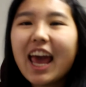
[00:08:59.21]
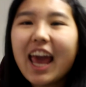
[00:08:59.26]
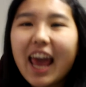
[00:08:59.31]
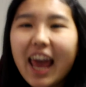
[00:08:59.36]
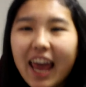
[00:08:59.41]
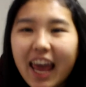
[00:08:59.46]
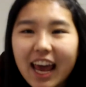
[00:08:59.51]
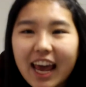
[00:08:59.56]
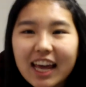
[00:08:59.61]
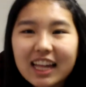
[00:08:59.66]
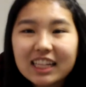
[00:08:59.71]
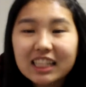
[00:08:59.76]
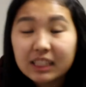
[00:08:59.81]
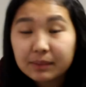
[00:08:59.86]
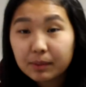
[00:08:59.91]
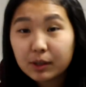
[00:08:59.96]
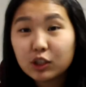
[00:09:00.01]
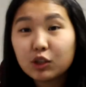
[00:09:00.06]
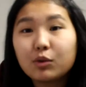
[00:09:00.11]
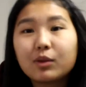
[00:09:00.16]
And
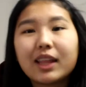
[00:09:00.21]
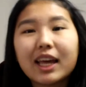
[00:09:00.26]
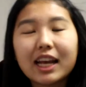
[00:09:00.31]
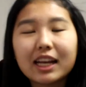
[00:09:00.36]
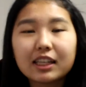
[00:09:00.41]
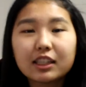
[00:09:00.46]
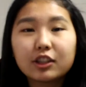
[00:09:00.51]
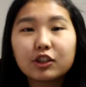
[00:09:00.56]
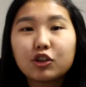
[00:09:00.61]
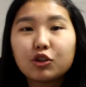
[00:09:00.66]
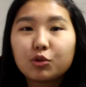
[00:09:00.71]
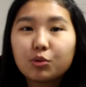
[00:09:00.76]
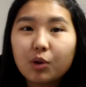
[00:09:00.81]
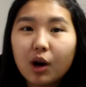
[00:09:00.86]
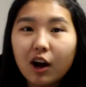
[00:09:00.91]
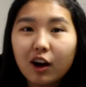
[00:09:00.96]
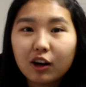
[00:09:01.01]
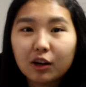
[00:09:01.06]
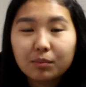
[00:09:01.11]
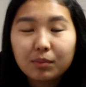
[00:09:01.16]
special thanks to
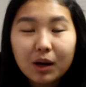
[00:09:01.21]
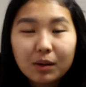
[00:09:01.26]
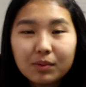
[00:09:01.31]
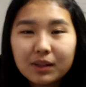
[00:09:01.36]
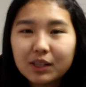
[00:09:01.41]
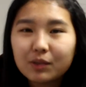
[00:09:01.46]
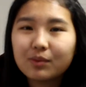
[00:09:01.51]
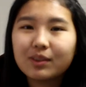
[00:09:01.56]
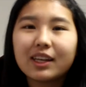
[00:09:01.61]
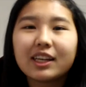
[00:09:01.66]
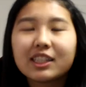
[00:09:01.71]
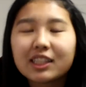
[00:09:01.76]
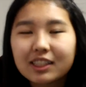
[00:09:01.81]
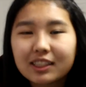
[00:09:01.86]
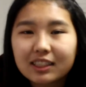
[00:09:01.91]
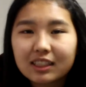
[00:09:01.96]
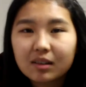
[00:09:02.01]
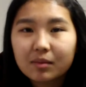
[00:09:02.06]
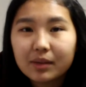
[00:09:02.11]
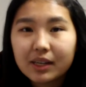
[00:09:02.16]
our Public
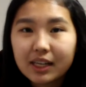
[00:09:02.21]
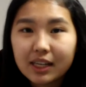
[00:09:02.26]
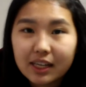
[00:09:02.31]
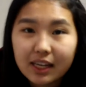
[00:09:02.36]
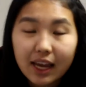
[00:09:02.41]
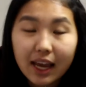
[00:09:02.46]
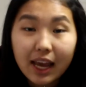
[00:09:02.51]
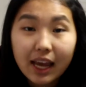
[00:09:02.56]
Relations Committee